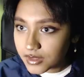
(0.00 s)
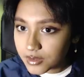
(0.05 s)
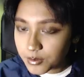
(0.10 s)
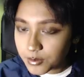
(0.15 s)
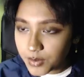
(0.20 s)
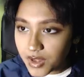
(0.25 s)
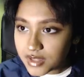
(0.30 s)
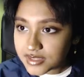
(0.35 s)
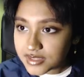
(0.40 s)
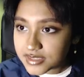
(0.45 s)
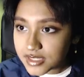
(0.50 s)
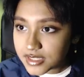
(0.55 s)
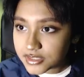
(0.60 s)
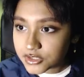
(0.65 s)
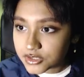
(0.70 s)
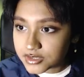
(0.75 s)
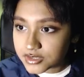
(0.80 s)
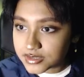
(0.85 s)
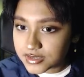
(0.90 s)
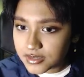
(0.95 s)
Okay, the ball is
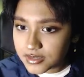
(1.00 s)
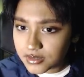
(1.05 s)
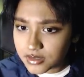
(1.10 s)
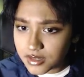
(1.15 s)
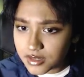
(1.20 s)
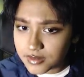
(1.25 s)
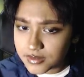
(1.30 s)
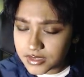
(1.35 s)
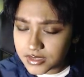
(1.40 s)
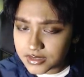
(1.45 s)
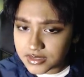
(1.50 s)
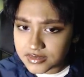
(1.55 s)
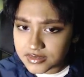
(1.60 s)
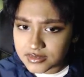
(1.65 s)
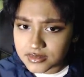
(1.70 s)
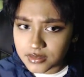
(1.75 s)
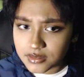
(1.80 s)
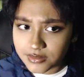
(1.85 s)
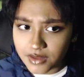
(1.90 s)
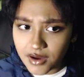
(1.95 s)
actually still going. This
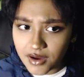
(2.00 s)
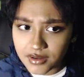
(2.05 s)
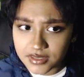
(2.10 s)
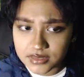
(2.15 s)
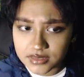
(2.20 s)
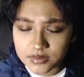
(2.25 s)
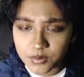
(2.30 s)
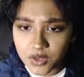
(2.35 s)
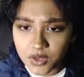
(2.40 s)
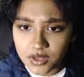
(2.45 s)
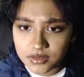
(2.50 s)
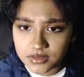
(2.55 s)
is the longest